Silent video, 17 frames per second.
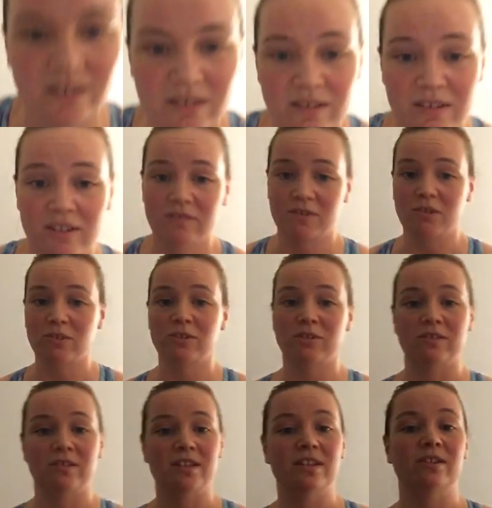and
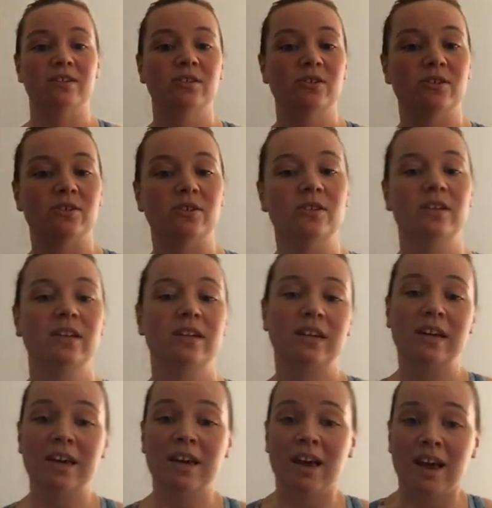dysfunctional area too.
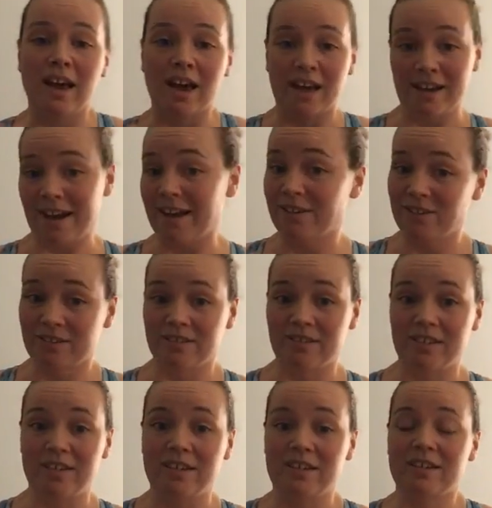And
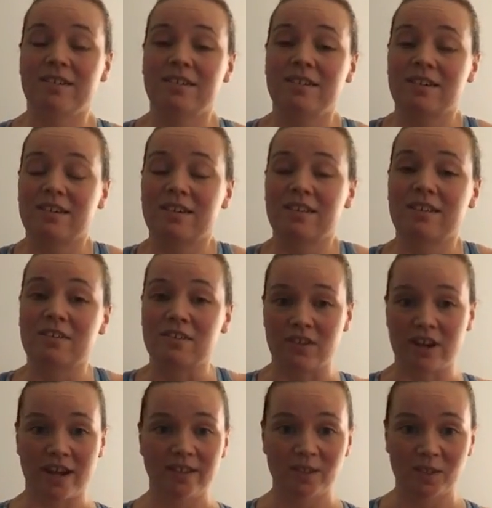actually, the
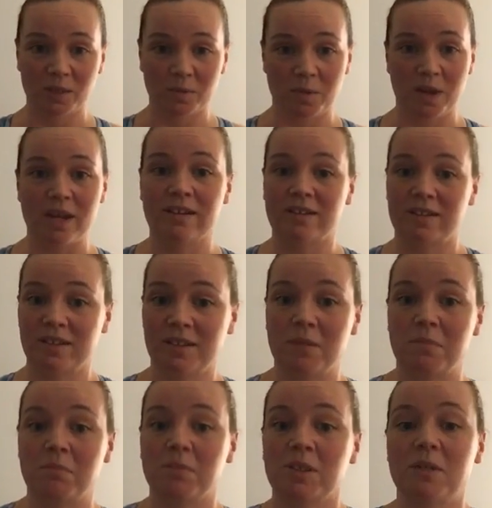thoracic spine is a
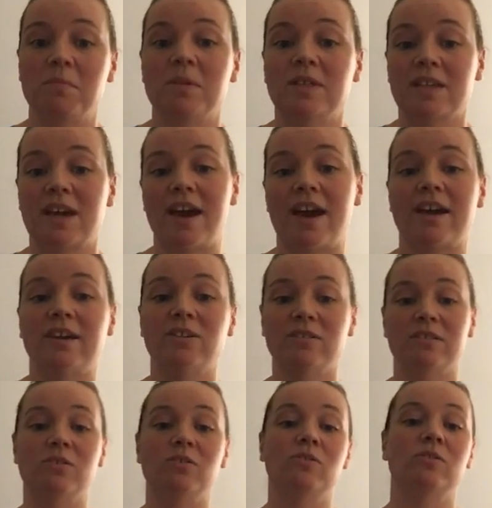symptom. It's
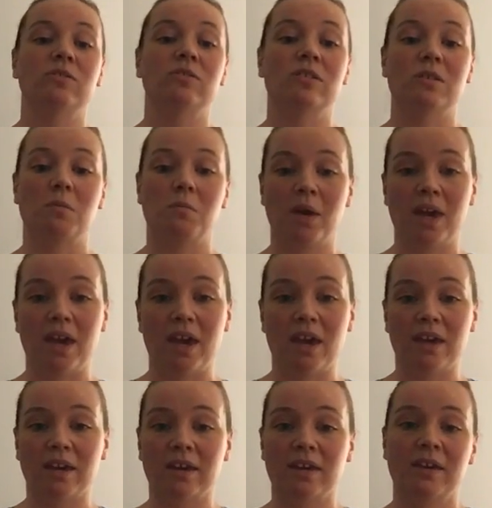actually usually the
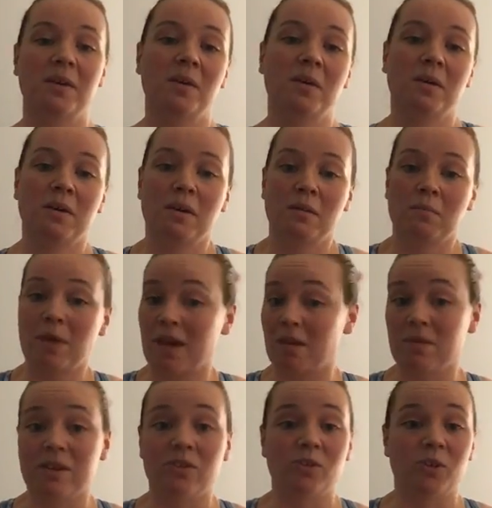pec
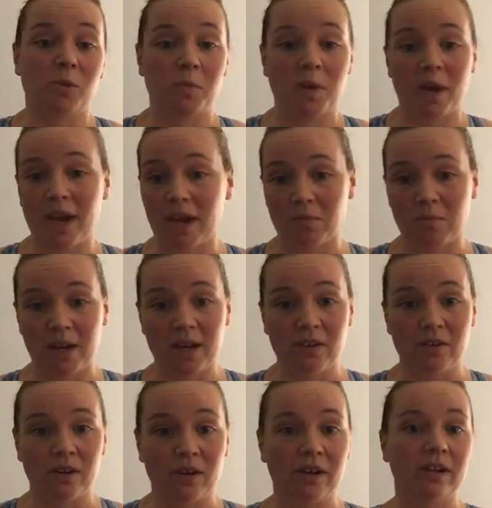major, pec
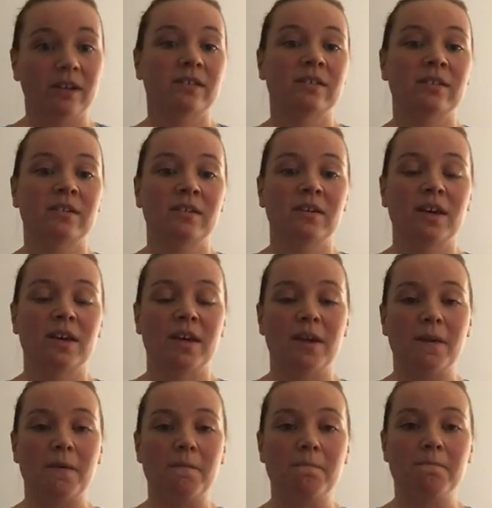minor,
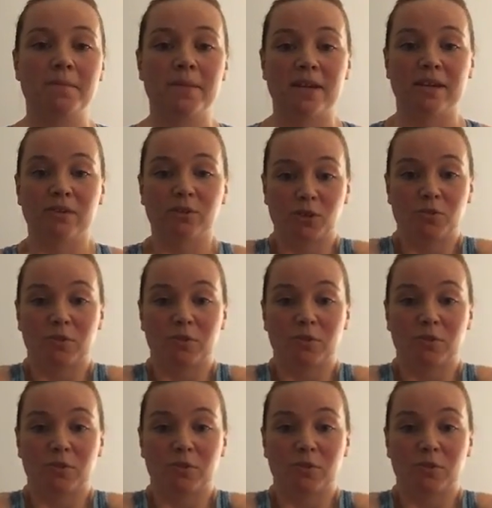and too